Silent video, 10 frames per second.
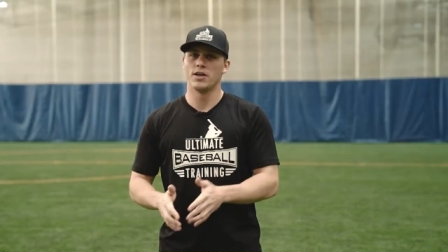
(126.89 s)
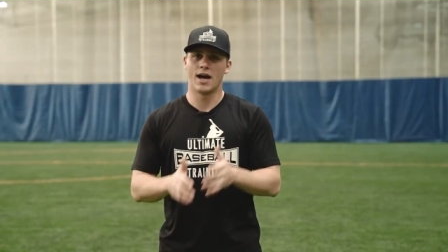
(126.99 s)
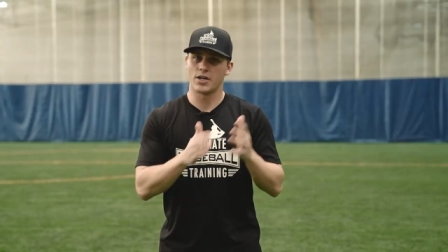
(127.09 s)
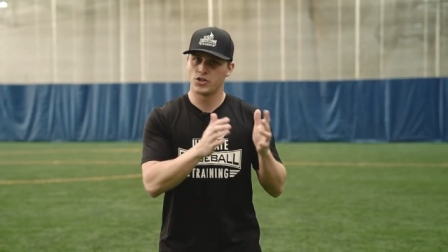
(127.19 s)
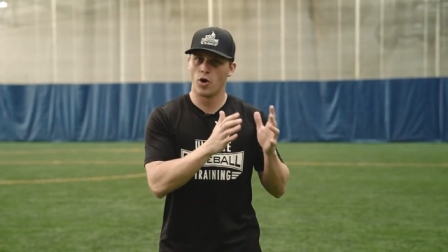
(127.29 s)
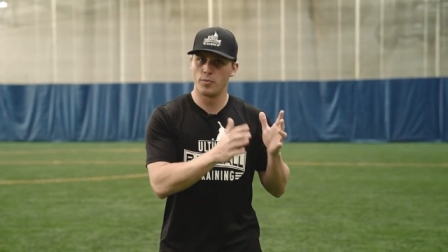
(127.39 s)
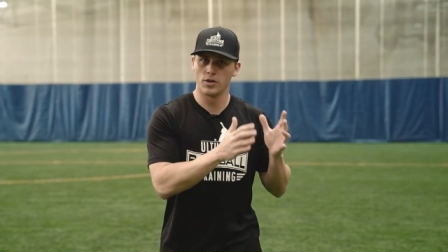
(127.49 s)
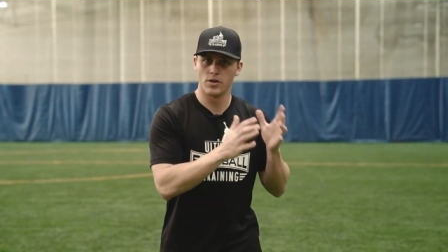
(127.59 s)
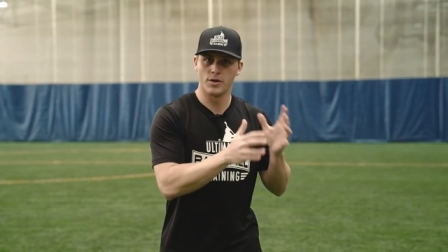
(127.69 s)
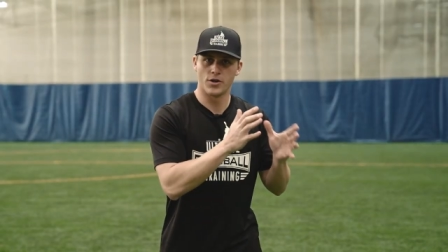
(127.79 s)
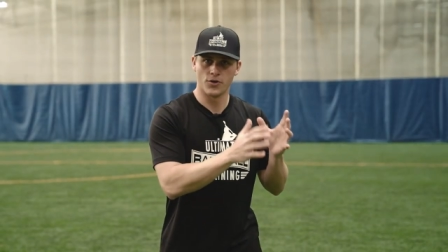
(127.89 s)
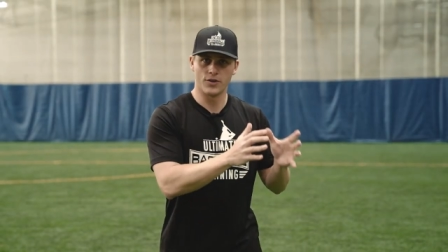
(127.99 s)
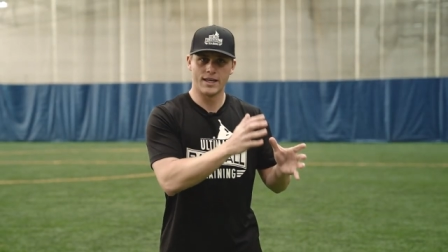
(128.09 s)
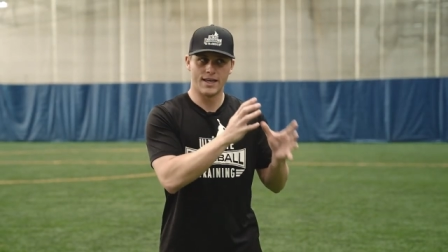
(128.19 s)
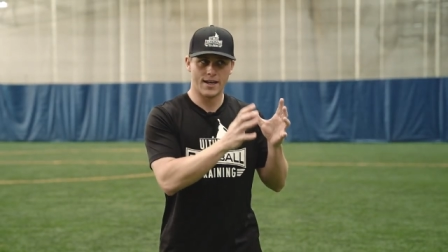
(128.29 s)
You got to show up a little bit
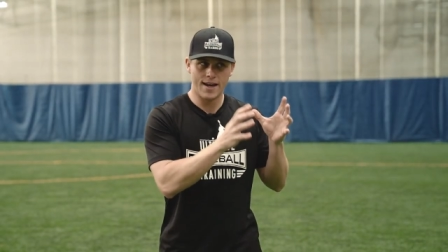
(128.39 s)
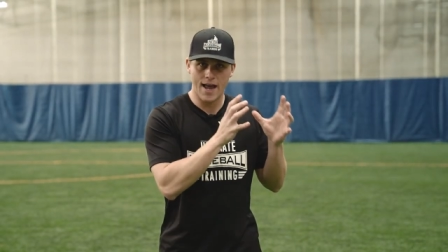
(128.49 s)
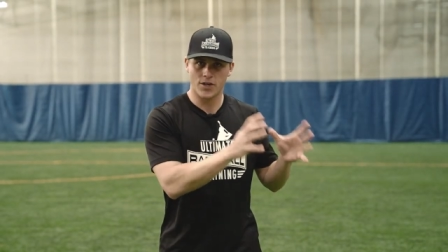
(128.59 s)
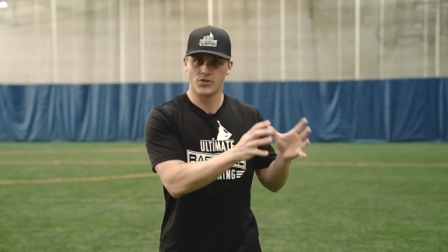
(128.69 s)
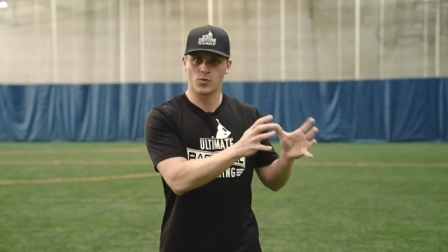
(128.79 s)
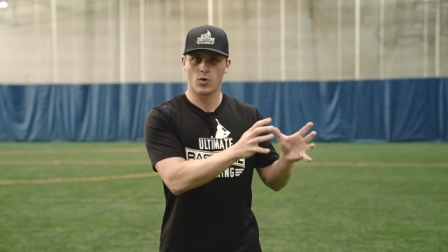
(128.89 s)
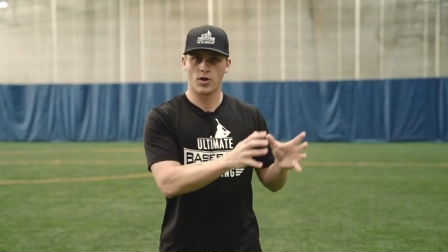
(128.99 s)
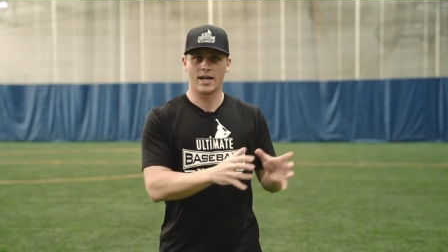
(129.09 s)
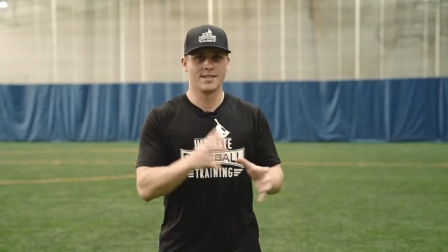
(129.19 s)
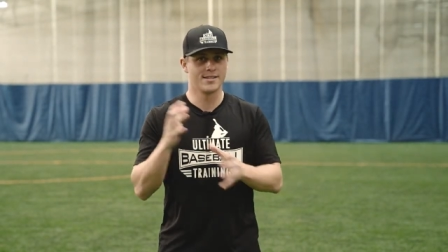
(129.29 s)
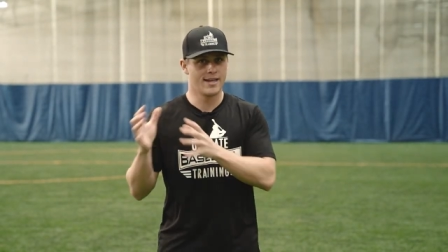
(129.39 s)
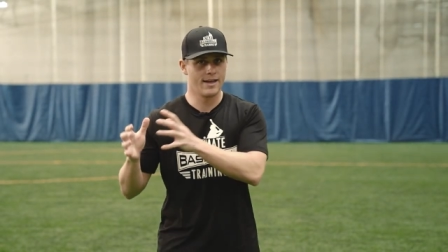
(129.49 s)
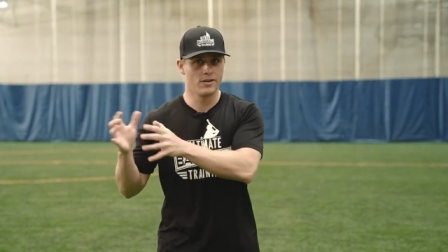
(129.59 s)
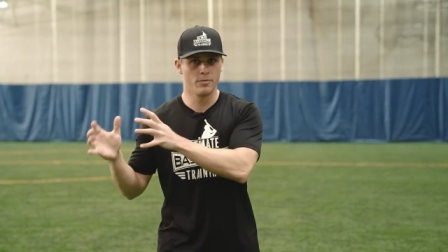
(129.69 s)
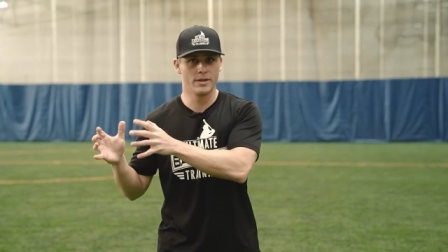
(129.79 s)
early, get in extra work and
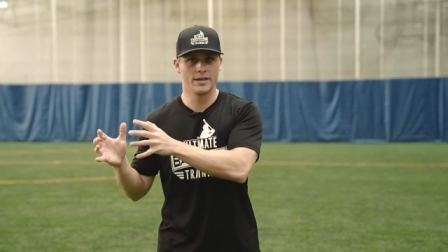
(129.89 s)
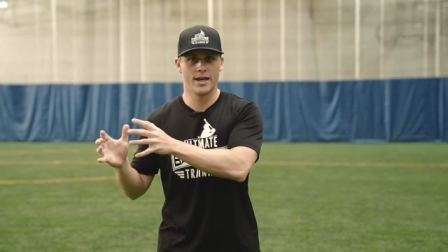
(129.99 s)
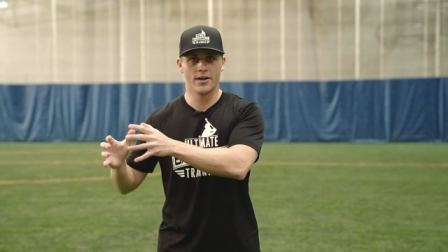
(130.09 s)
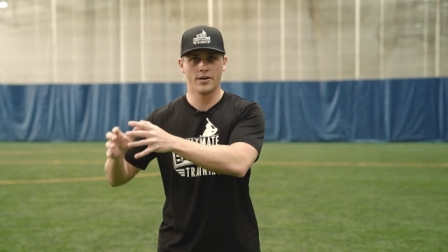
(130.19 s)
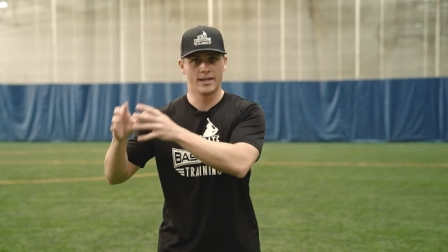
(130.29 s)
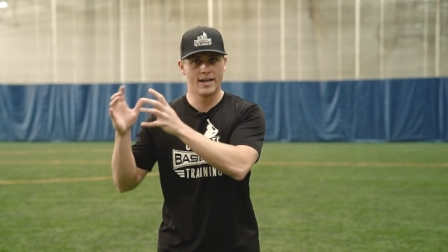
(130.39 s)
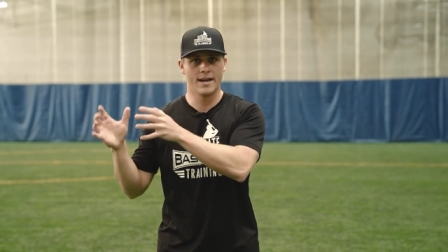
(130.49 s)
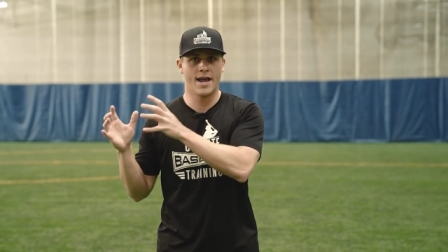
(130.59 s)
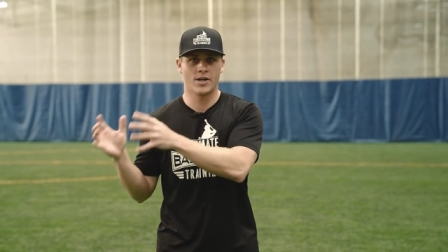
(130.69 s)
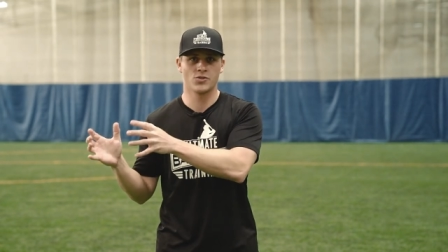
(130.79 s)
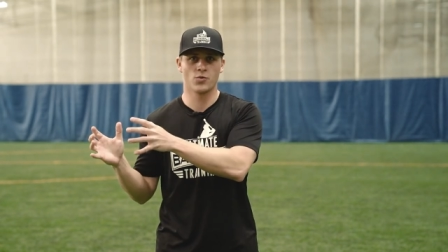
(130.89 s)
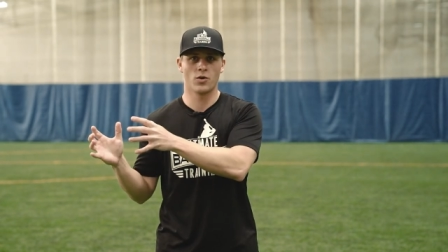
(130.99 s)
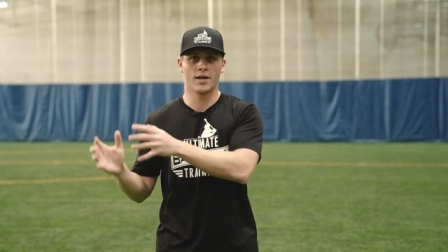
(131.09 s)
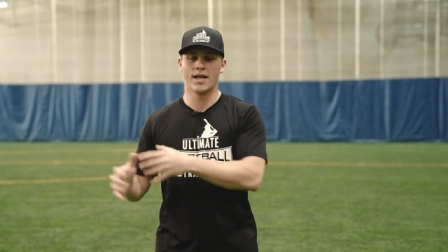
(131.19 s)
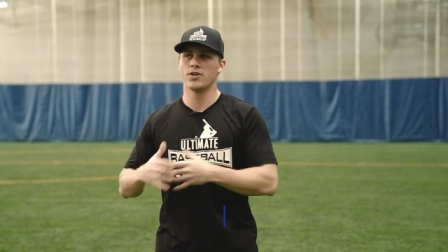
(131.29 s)
stay a little bit later, get in extra work.